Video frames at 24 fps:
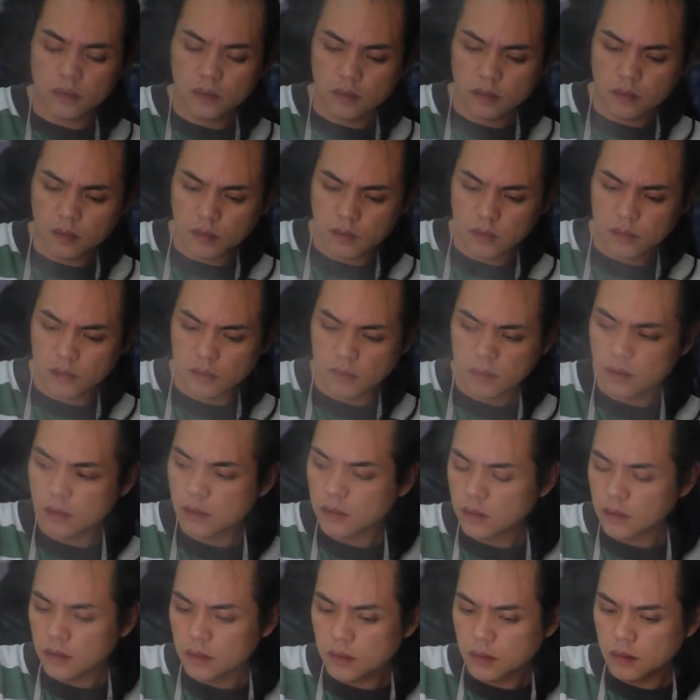it's pho
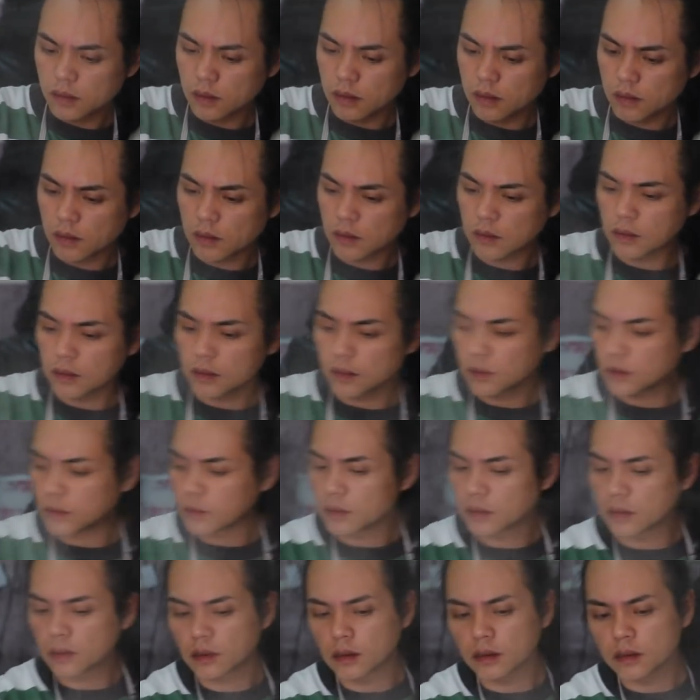bò, which is
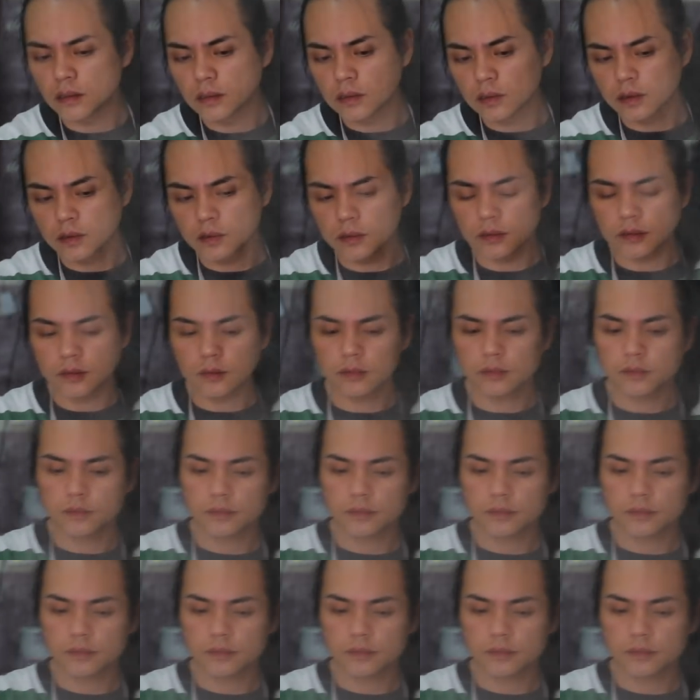beef pho, and